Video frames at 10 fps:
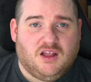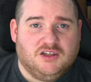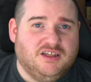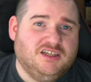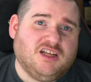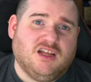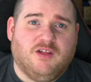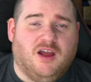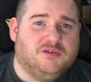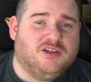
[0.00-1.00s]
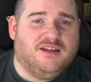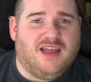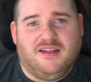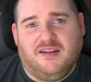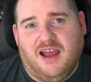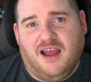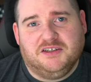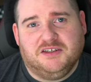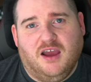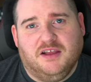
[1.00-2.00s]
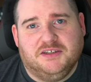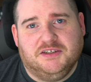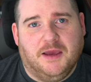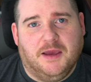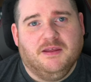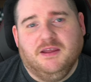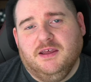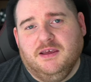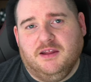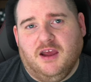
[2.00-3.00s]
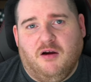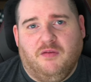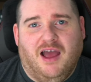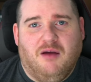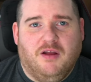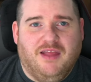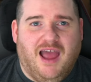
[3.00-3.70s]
So this is kind of an upside and a downside. So, you know, on that one.